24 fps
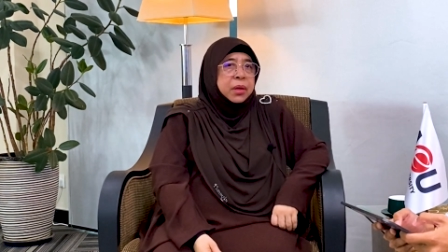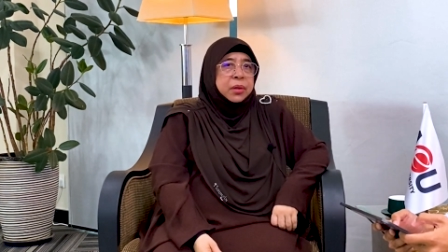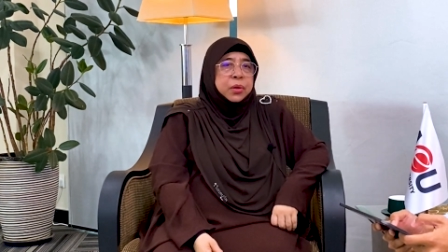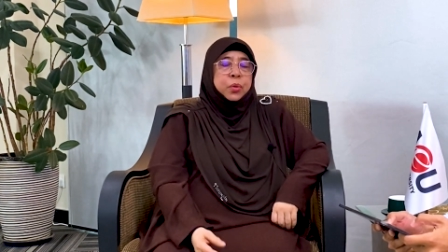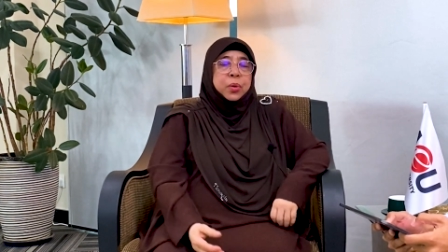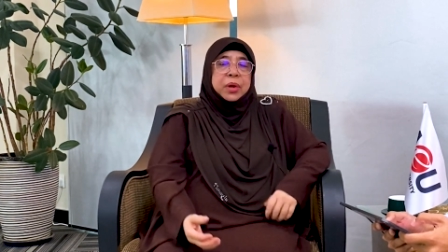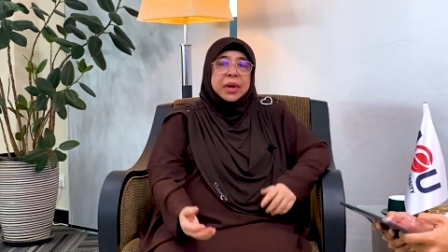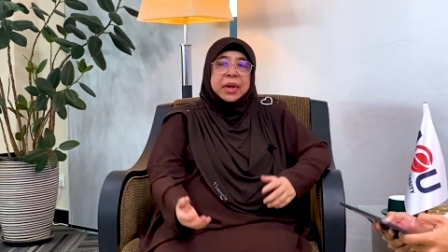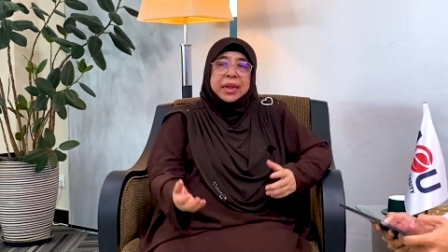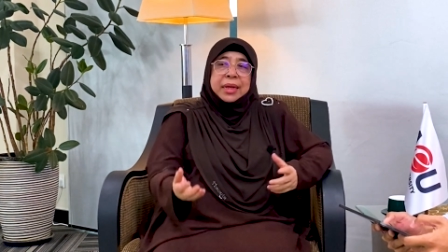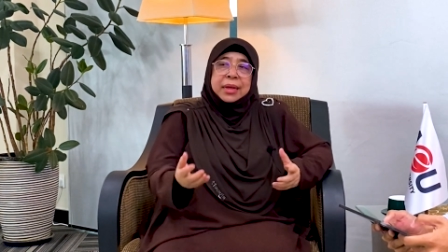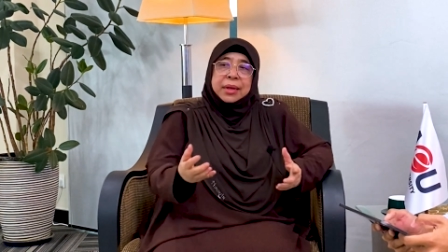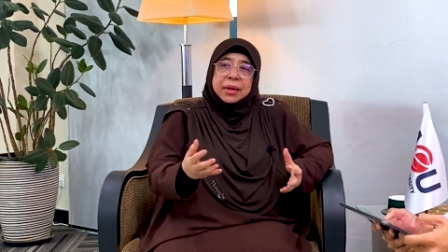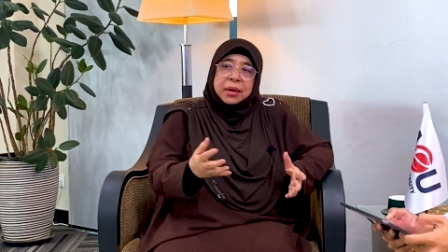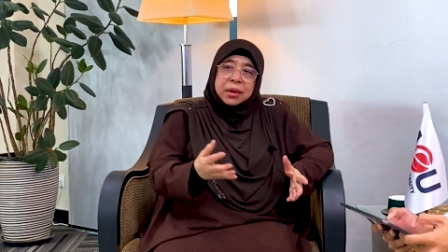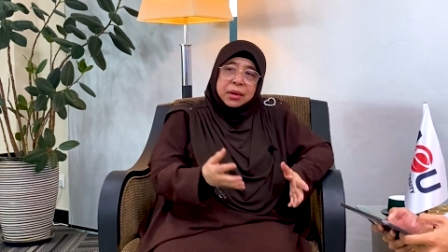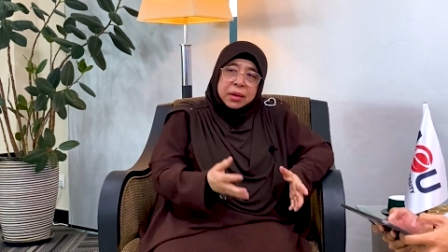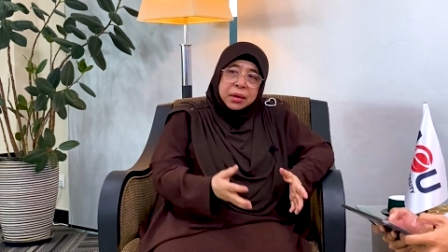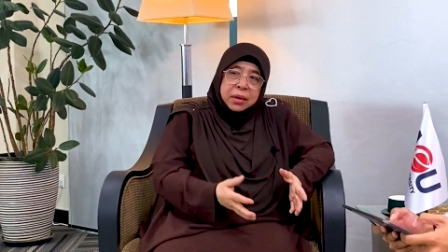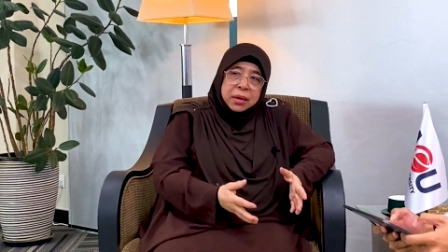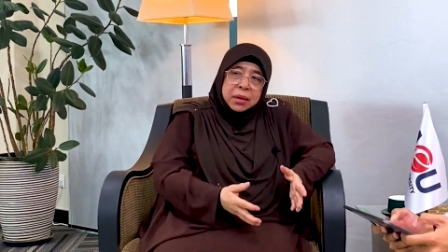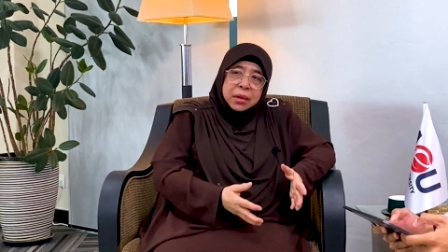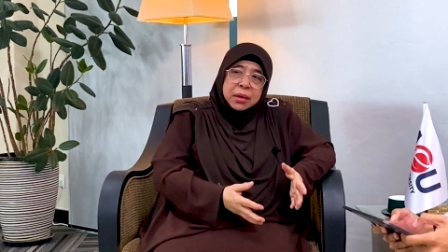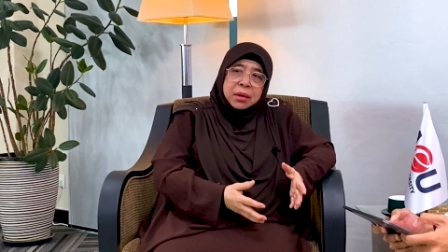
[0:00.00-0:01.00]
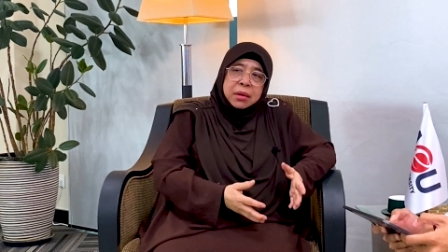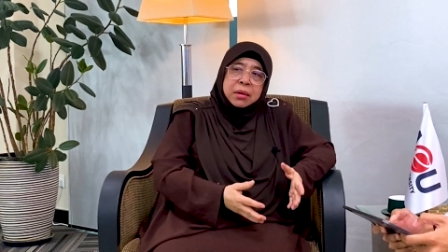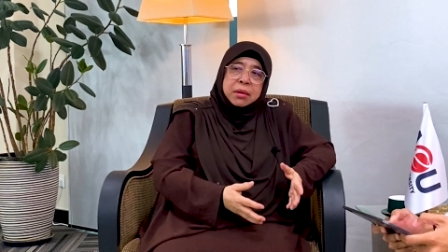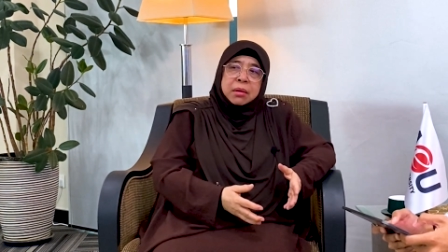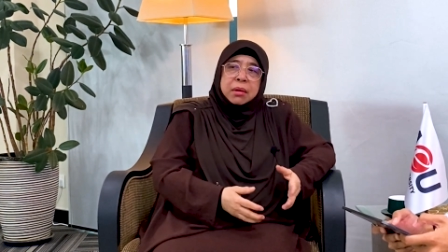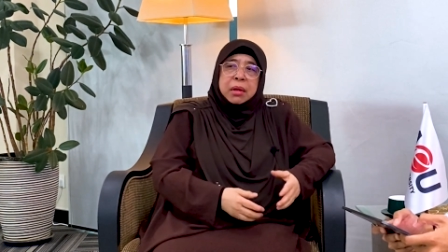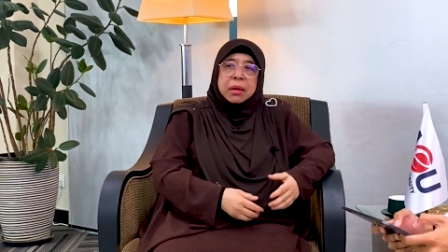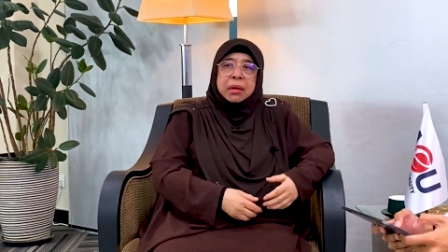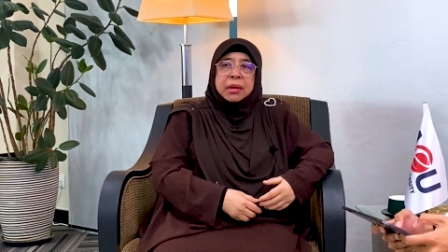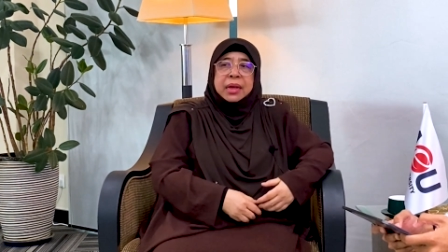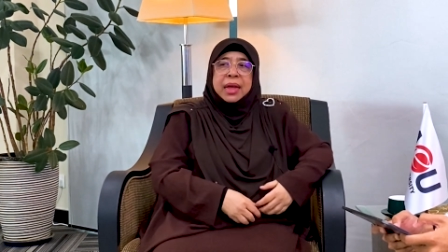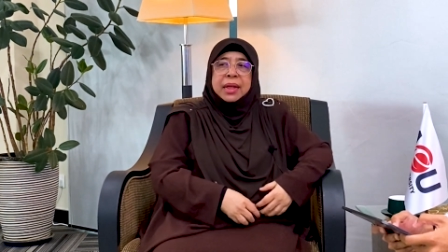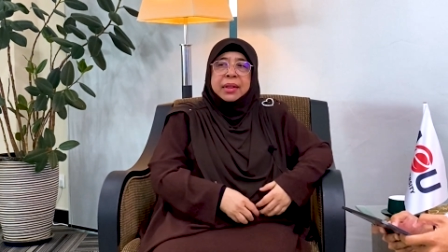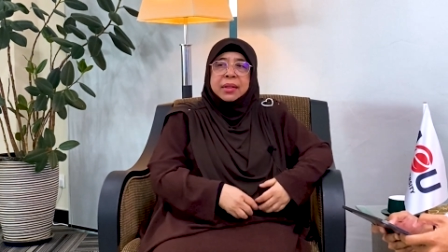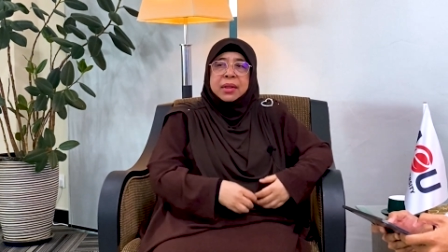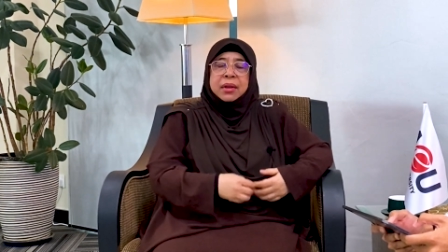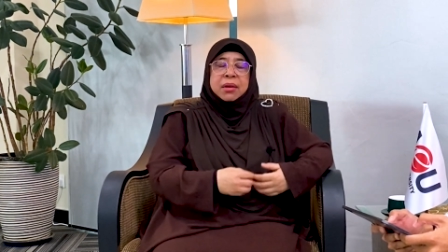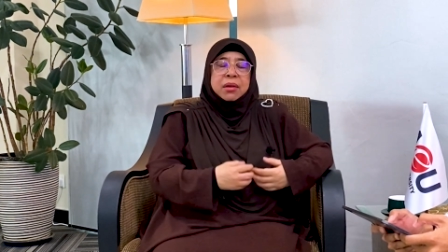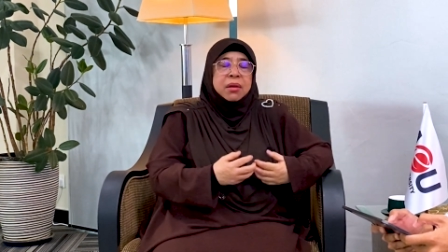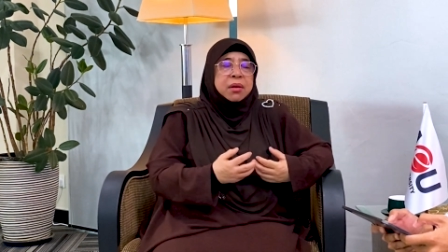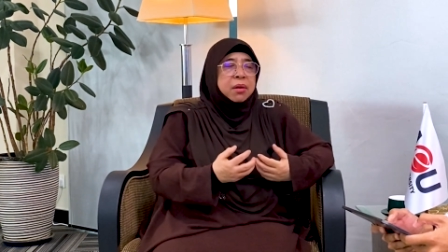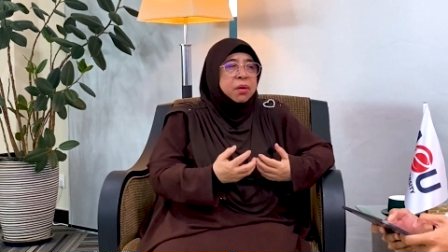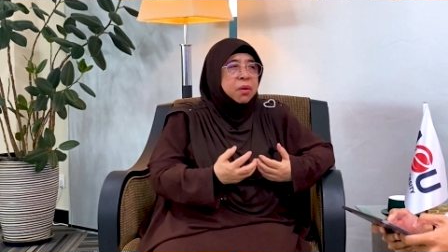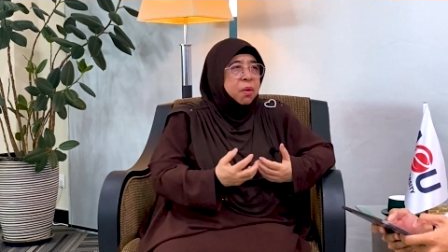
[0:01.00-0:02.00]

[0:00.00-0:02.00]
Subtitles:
So learning, getting the